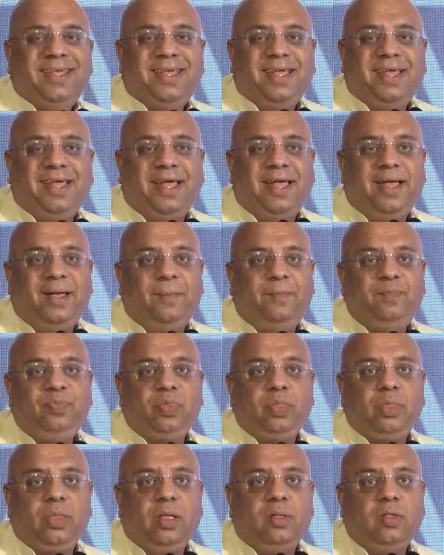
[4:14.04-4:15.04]

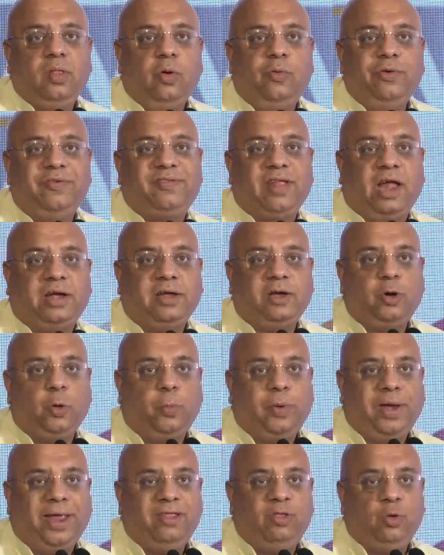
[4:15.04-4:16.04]
Um, we started to
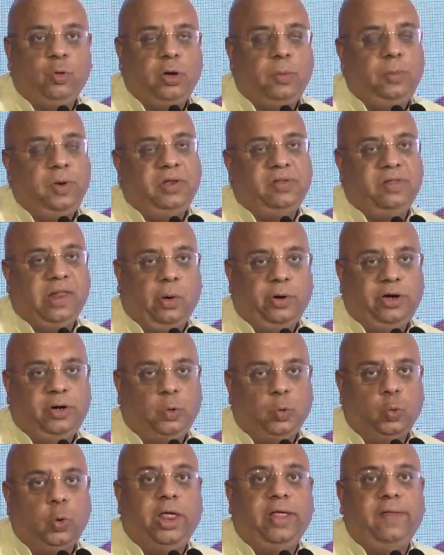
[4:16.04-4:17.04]
break jury meets now in
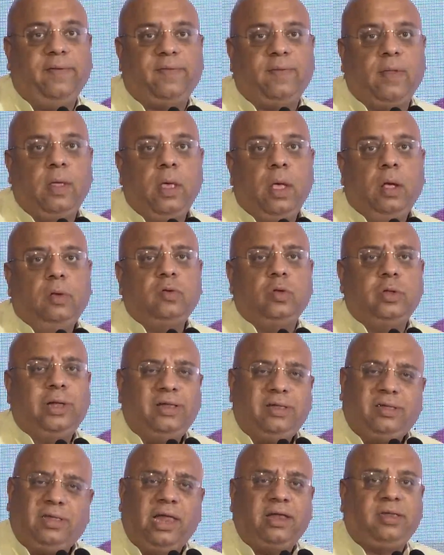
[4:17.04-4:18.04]
two days so
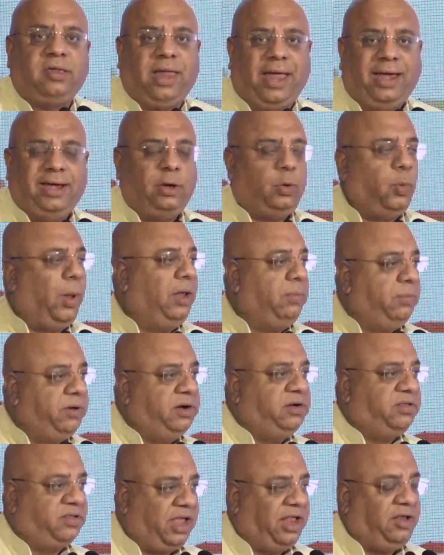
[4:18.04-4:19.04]
that 10, 12
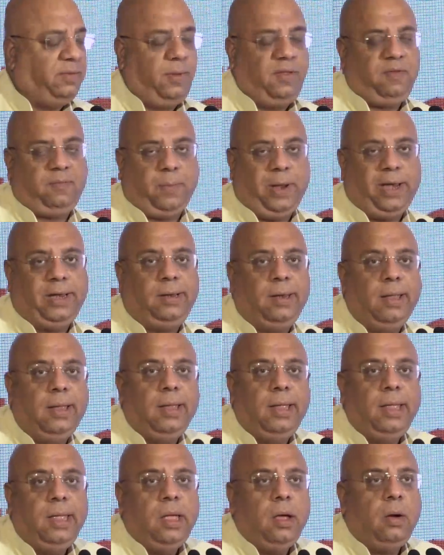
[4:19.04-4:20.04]
minutes can be spent.
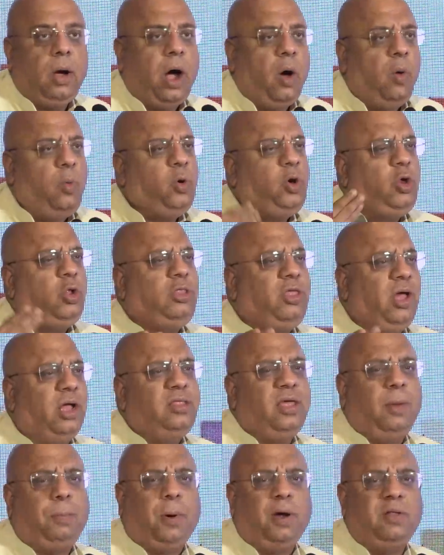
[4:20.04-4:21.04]
How would you
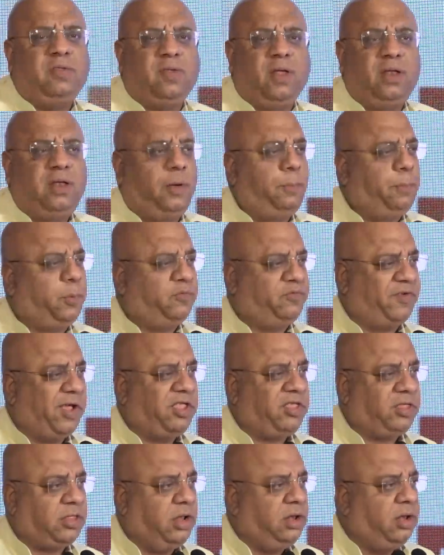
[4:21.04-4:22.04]
judge a person, a
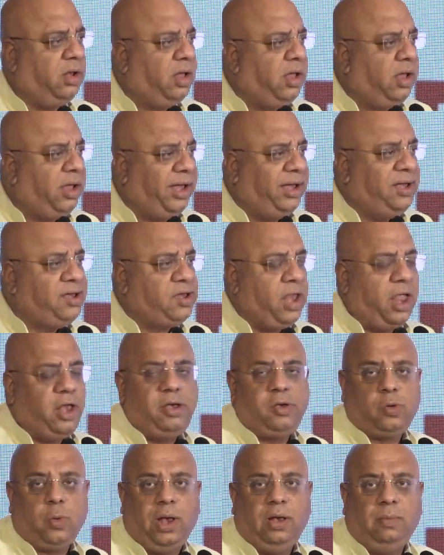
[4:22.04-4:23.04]
professional in
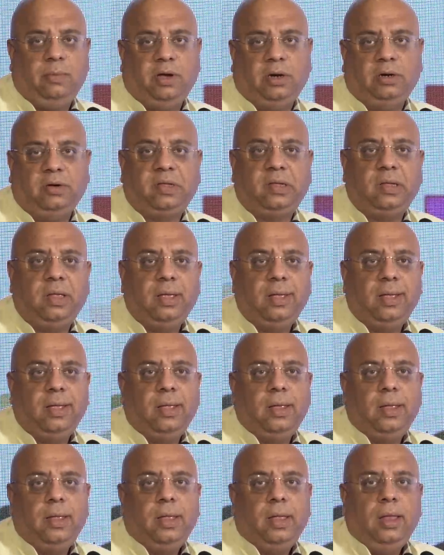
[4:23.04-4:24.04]
10, 12 minutes?
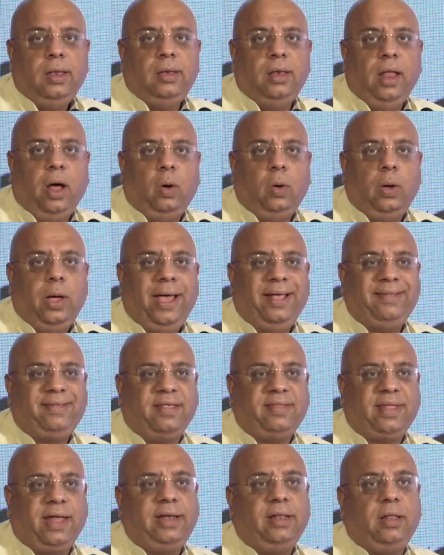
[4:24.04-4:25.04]
Now, as I
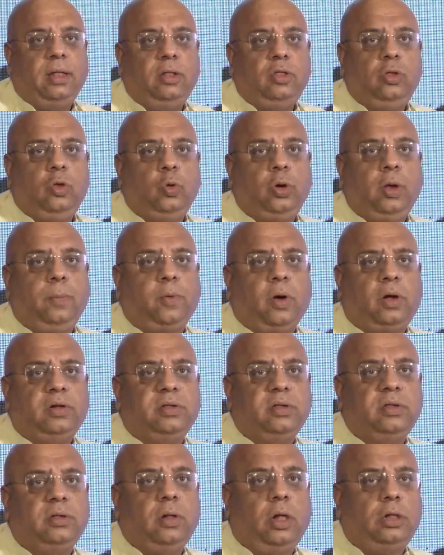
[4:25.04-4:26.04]
said, the jury
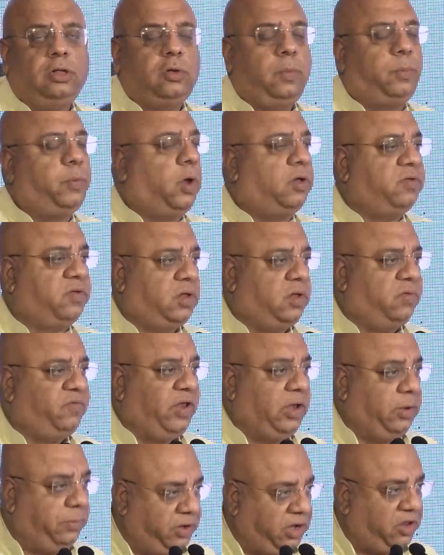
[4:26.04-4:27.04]
process is also process of
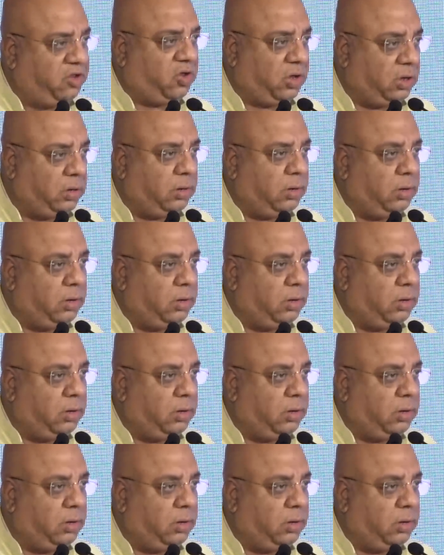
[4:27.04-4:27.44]
elimination.